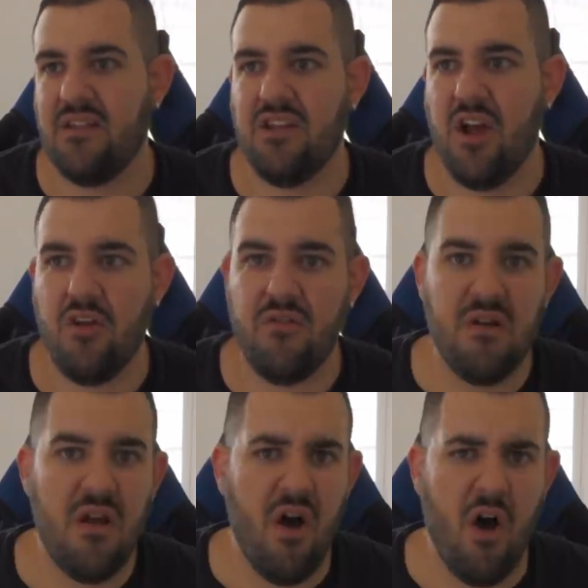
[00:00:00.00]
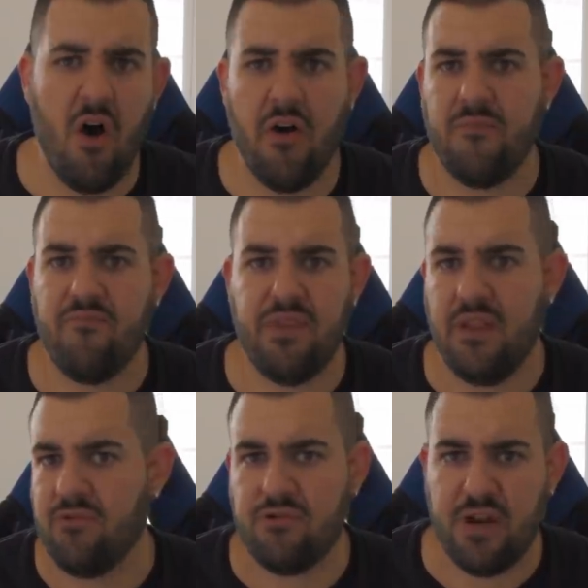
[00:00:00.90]
they
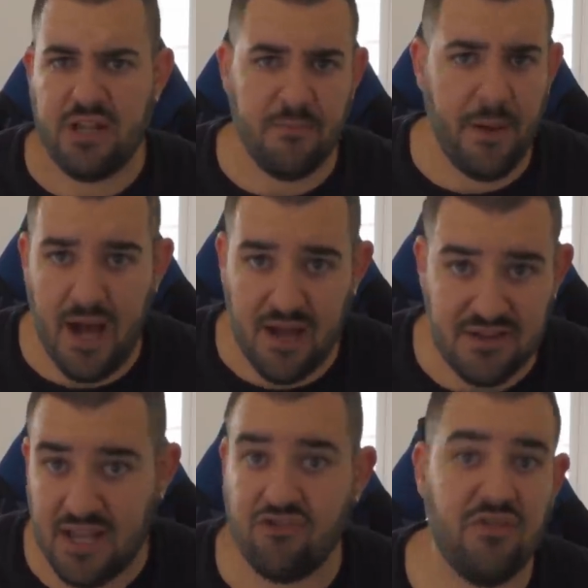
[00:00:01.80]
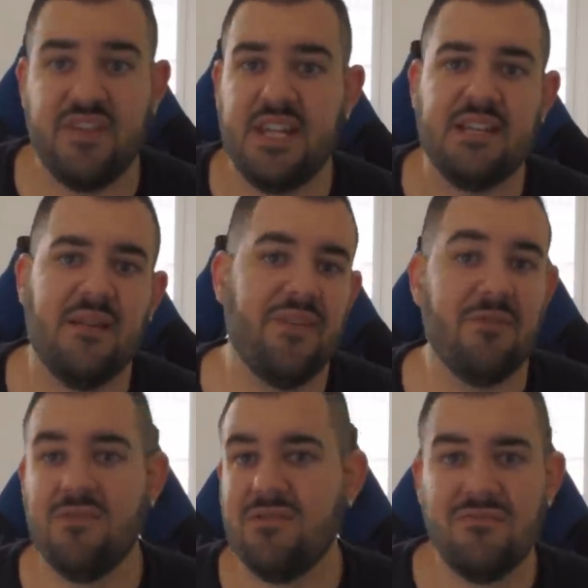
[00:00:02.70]
regret the past, they should have said something?
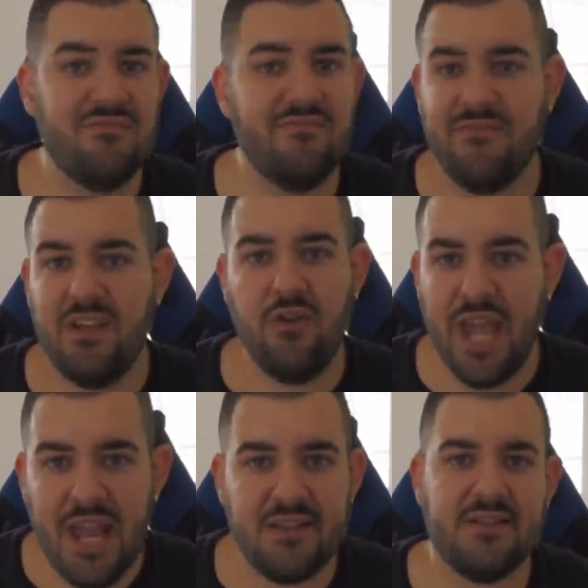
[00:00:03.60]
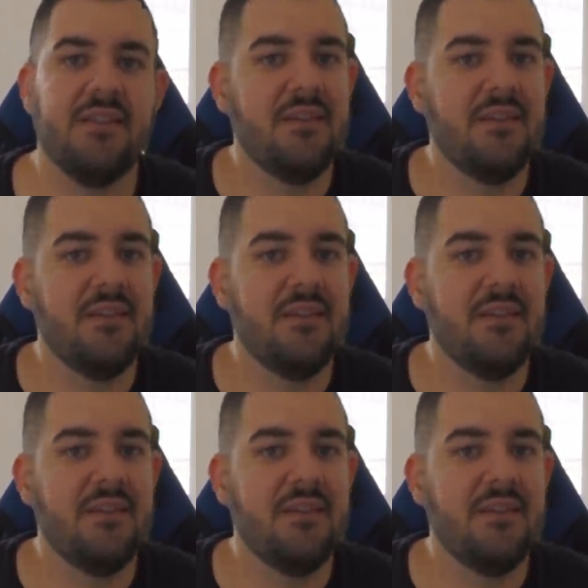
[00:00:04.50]
Well, who cares?